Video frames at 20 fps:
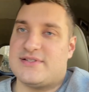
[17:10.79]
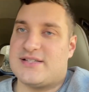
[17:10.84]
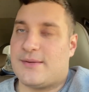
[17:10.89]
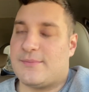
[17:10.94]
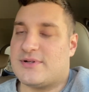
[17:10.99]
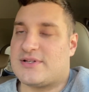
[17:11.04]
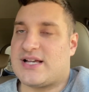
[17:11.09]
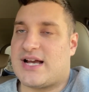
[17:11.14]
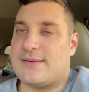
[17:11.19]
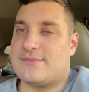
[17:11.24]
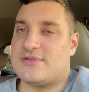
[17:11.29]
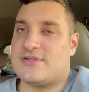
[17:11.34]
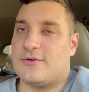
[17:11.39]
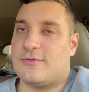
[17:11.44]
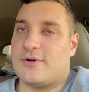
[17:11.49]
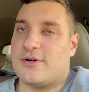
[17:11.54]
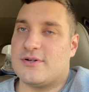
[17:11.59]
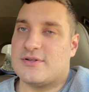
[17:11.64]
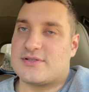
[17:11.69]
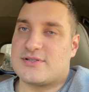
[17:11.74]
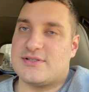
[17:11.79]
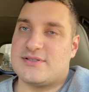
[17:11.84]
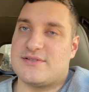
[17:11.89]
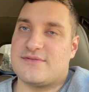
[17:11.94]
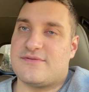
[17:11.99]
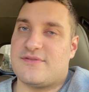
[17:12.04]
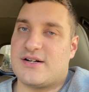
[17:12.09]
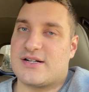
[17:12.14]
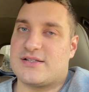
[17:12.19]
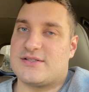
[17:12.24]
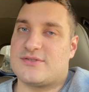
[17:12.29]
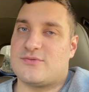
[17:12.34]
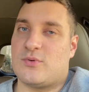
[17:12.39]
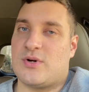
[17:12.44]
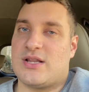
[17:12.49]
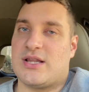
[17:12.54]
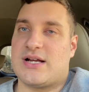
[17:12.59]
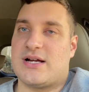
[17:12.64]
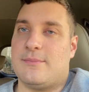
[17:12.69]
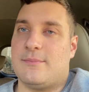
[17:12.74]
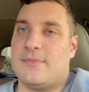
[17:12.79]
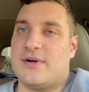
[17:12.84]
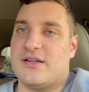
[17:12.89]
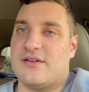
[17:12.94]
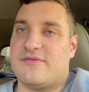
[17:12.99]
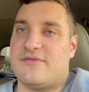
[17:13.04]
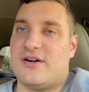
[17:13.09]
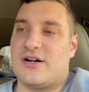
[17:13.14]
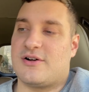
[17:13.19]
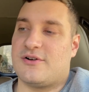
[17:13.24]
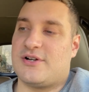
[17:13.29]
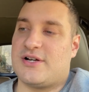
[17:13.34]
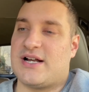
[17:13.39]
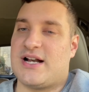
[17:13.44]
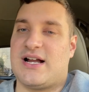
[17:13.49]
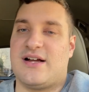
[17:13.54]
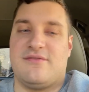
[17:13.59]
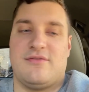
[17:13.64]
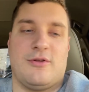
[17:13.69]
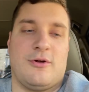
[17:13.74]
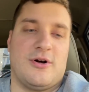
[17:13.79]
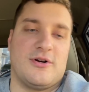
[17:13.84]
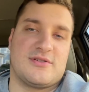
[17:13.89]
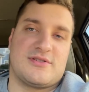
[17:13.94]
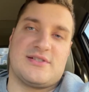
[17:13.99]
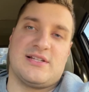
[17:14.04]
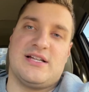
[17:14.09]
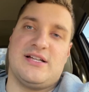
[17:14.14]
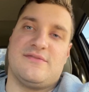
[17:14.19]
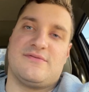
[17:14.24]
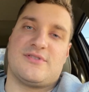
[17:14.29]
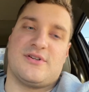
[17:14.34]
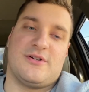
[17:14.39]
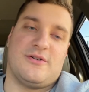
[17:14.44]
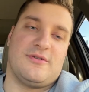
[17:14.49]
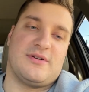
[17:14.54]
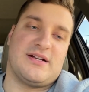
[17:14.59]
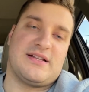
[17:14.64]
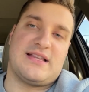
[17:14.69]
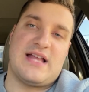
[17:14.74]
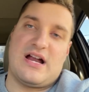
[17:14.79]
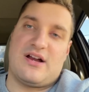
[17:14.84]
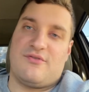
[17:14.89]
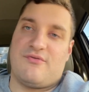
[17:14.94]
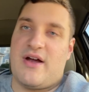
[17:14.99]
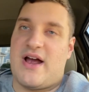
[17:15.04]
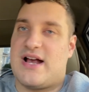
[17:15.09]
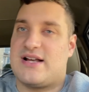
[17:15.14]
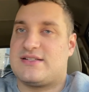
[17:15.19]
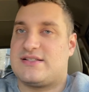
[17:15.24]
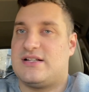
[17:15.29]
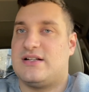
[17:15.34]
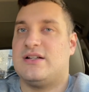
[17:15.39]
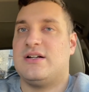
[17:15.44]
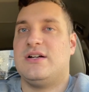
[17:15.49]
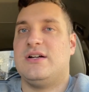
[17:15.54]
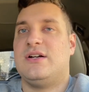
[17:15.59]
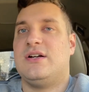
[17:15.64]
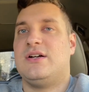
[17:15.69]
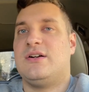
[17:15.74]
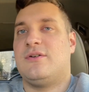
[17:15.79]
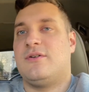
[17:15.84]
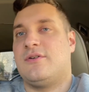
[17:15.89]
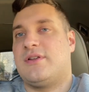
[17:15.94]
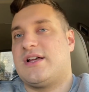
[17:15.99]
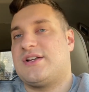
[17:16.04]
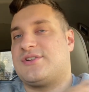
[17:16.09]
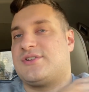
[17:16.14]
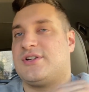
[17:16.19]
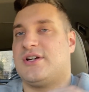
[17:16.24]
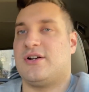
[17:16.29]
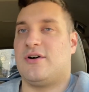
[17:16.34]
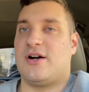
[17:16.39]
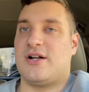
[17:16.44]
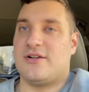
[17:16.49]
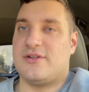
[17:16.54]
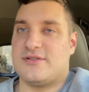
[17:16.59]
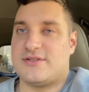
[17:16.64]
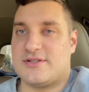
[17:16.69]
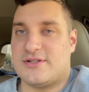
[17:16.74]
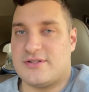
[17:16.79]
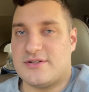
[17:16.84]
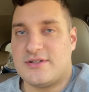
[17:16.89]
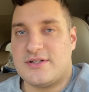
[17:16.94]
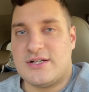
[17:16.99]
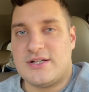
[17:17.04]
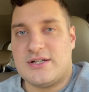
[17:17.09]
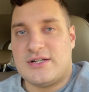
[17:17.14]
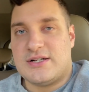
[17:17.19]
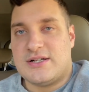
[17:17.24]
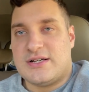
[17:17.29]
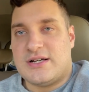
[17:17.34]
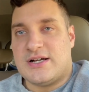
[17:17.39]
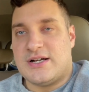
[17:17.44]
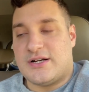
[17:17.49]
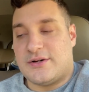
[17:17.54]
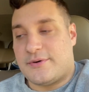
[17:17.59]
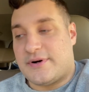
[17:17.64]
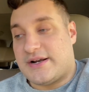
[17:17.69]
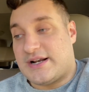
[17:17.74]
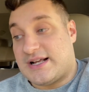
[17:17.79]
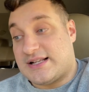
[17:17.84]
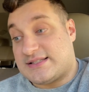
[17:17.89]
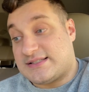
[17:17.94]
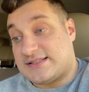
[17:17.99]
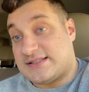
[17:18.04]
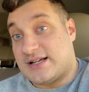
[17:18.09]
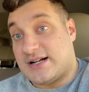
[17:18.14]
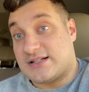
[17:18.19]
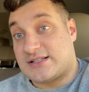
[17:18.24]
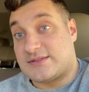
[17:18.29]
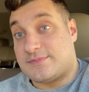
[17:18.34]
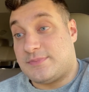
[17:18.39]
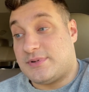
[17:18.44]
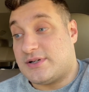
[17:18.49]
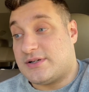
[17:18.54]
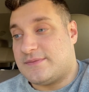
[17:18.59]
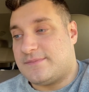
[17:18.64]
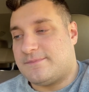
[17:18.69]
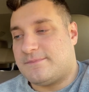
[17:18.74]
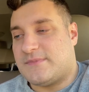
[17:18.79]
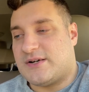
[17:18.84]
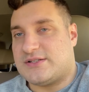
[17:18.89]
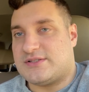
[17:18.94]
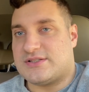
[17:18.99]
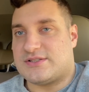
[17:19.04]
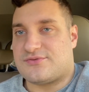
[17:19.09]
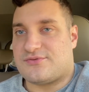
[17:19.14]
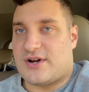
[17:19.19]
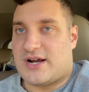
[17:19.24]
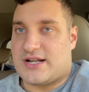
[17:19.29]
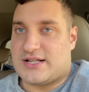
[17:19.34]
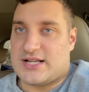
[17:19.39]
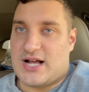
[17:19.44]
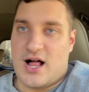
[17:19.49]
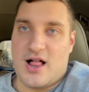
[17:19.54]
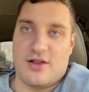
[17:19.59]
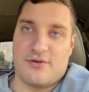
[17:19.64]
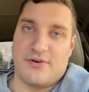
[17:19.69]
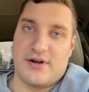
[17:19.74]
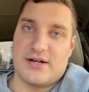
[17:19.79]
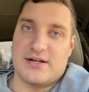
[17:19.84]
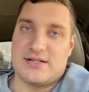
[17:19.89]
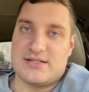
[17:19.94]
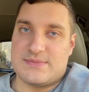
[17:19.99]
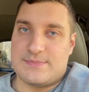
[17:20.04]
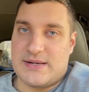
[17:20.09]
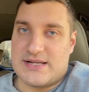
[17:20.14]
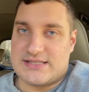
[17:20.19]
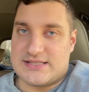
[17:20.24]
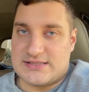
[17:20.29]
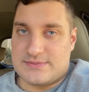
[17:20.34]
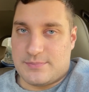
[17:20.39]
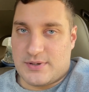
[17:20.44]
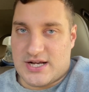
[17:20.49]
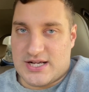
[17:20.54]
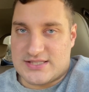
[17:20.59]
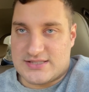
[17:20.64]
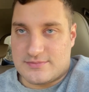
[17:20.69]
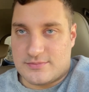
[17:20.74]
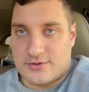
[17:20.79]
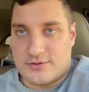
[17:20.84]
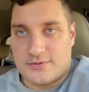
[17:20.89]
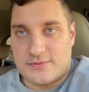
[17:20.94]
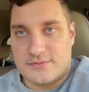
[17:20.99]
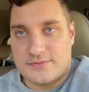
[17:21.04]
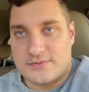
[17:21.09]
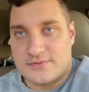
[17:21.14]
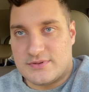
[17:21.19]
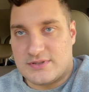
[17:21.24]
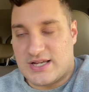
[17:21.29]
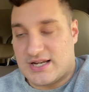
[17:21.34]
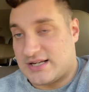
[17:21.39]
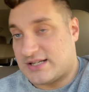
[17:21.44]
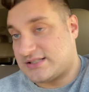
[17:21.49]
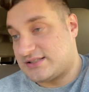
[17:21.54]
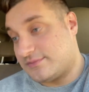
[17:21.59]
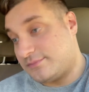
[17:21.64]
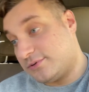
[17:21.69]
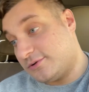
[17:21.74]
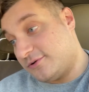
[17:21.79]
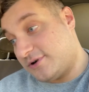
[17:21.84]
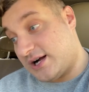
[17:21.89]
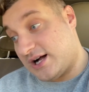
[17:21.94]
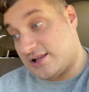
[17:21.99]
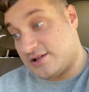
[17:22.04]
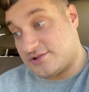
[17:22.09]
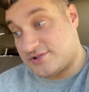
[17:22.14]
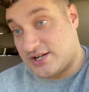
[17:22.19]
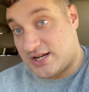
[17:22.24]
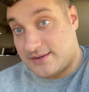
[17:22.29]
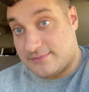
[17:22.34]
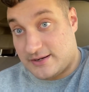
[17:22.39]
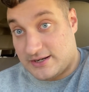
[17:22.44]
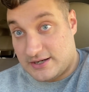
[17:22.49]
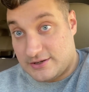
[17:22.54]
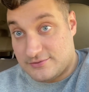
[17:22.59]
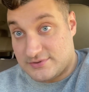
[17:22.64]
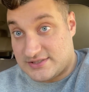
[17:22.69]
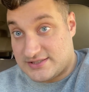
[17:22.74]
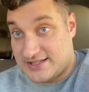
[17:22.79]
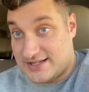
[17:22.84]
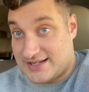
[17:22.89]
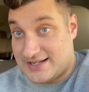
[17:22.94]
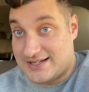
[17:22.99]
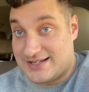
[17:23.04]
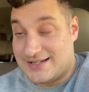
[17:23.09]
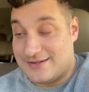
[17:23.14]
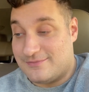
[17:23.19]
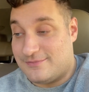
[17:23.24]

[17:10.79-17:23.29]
Summertime's the worst because it's fucking sweat like a motherfucker. And you got to have long sleeves so you don't get that grass and all that shit on you. So in a way, that sucks. But I just try and tolerate it as best as possible. It's a blue collar job, I would say.